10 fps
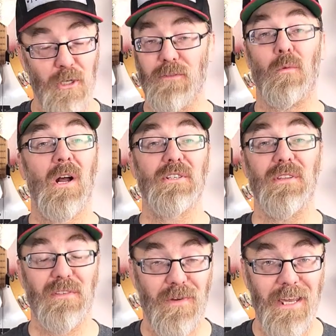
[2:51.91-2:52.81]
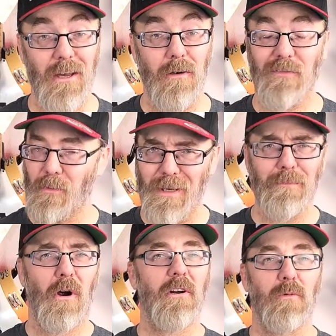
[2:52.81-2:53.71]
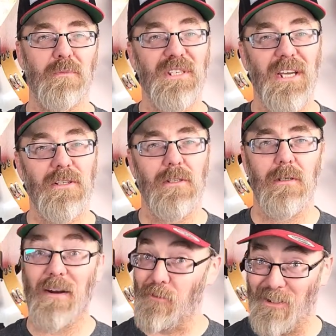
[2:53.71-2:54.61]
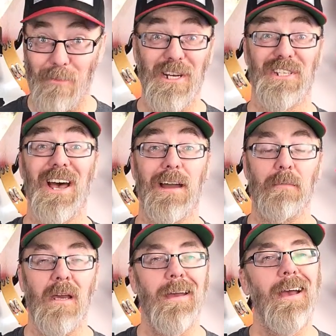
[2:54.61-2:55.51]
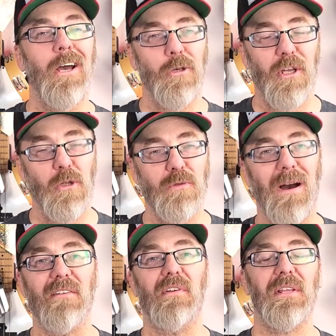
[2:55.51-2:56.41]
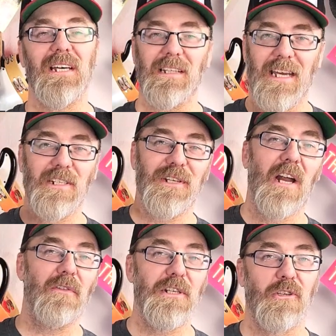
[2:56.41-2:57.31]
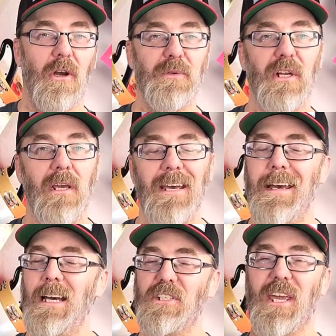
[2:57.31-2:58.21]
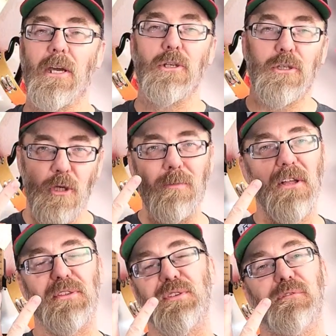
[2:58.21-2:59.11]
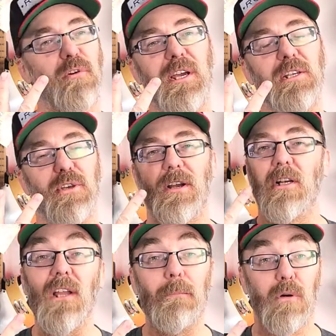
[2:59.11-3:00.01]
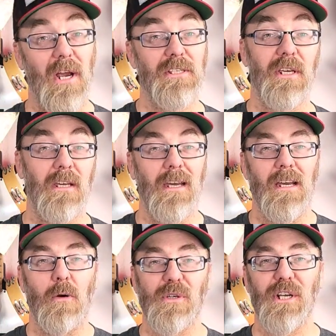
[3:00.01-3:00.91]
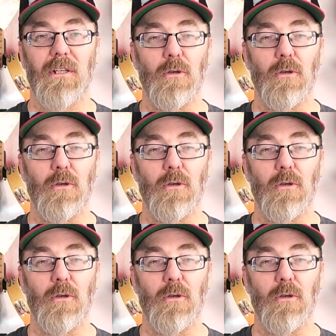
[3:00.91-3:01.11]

Just for watching this video and for being part of Room 6, and for a limited time, you can use my affiliate link down in the description to get two months free to their club pricing, which